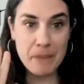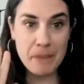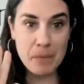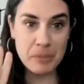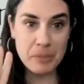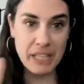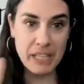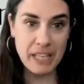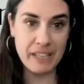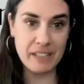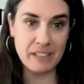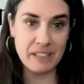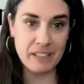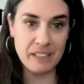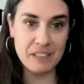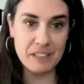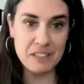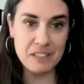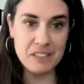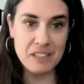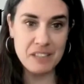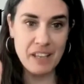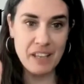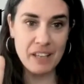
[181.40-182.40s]
the
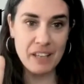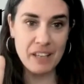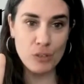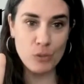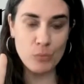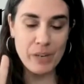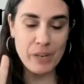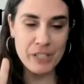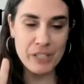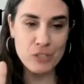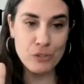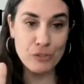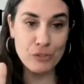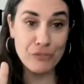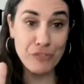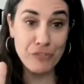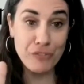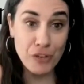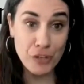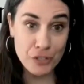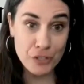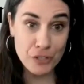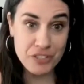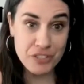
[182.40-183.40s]
planet. And Rachel,
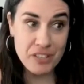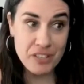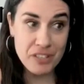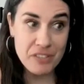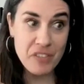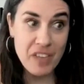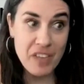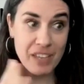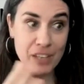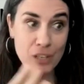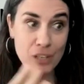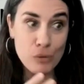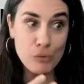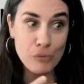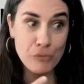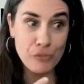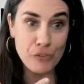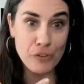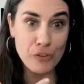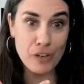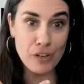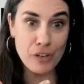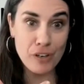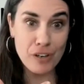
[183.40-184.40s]
first, thank you
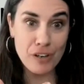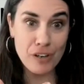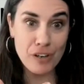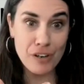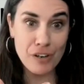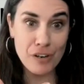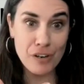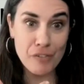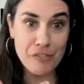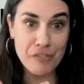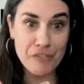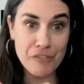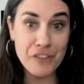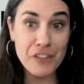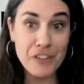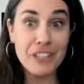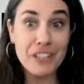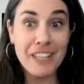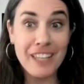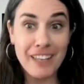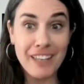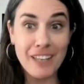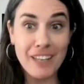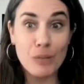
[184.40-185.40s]
for
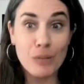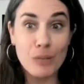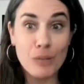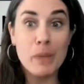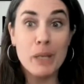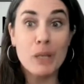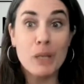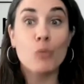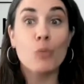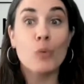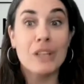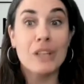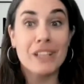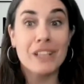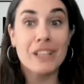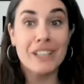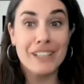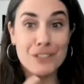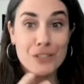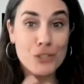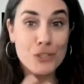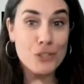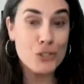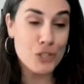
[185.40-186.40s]
feeling and being
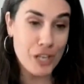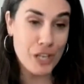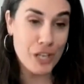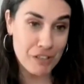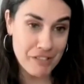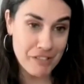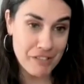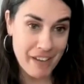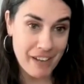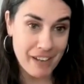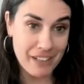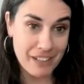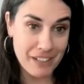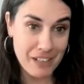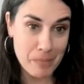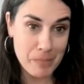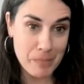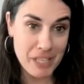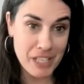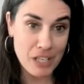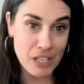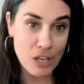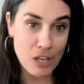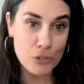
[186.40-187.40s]
willing to share that. I
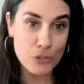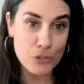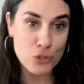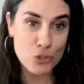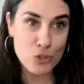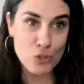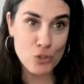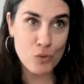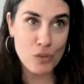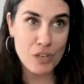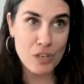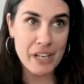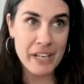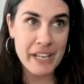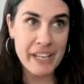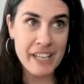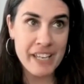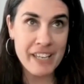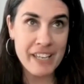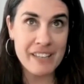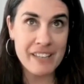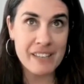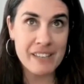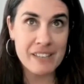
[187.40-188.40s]
mean, a story
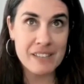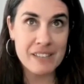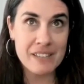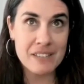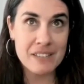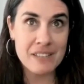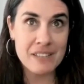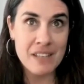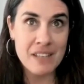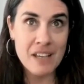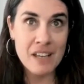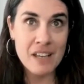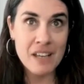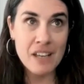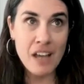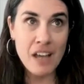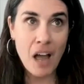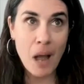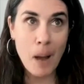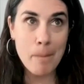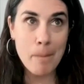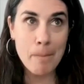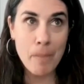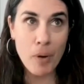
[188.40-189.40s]
is
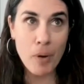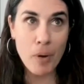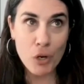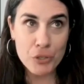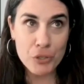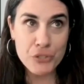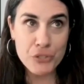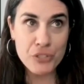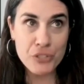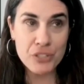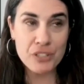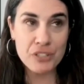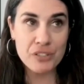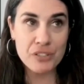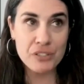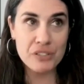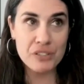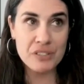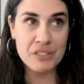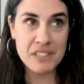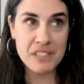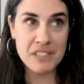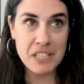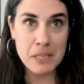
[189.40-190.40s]
a
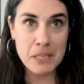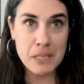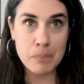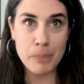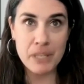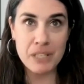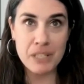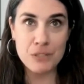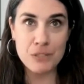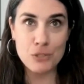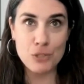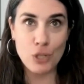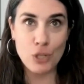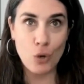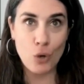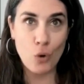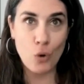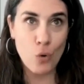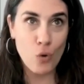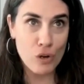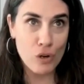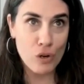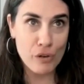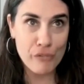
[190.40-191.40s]
personal, deep, it's the
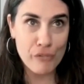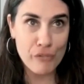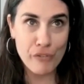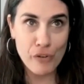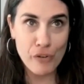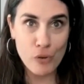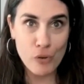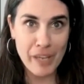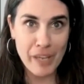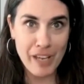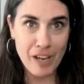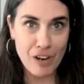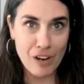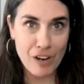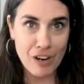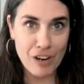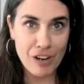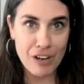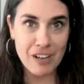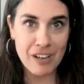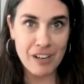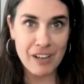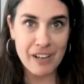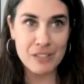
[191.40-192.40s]
core of who we
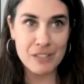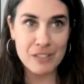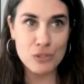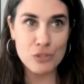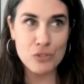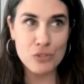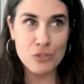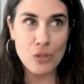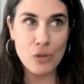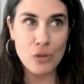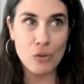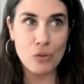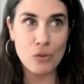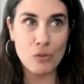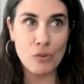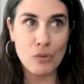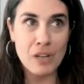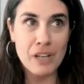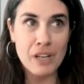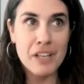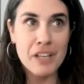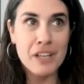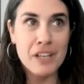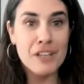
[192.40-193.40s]
are. And so
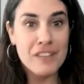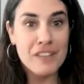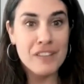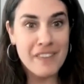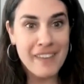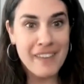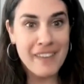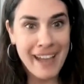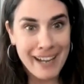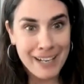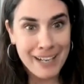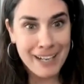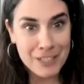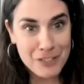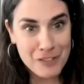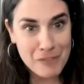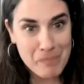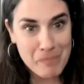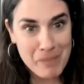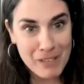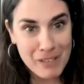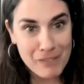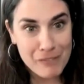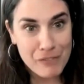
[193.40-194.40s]
the act
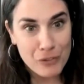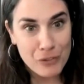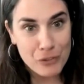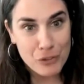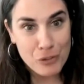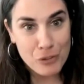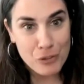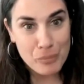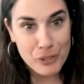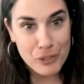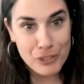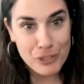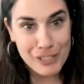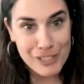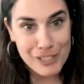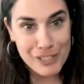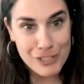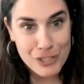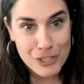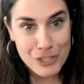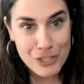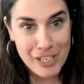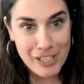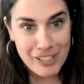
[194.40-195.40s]
of being vulnerable
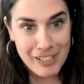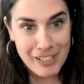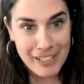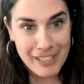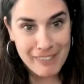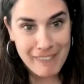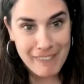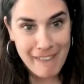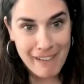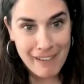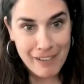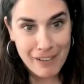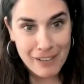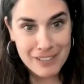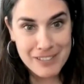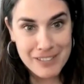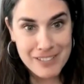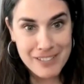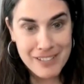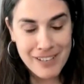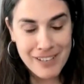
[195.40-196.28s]
and sharing that,